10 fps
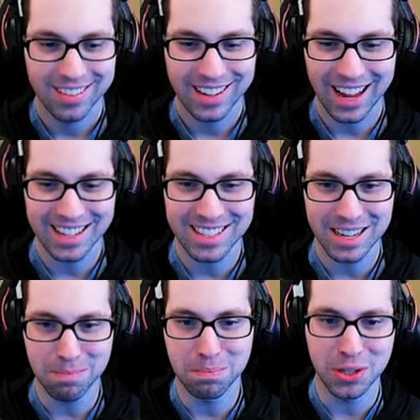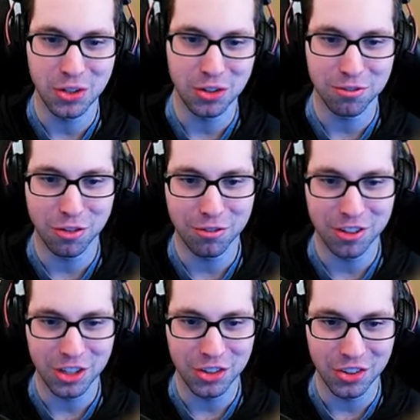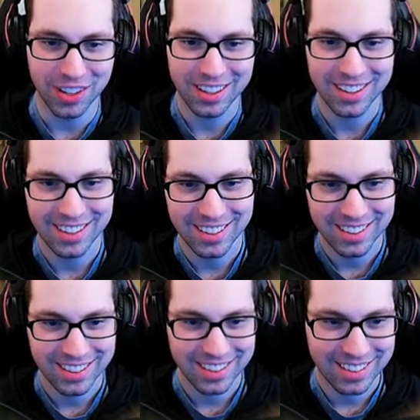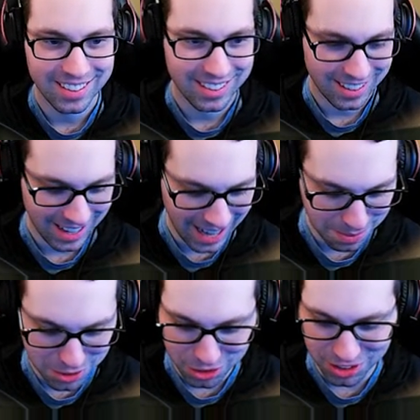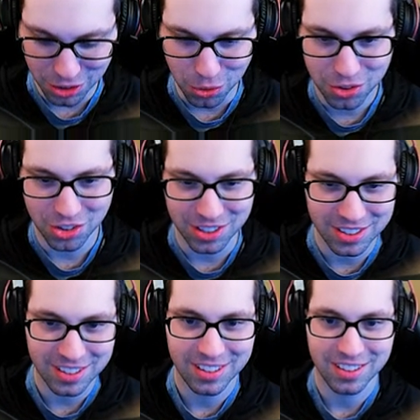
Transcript: That's a beautiful view. Absolutely gorgeous.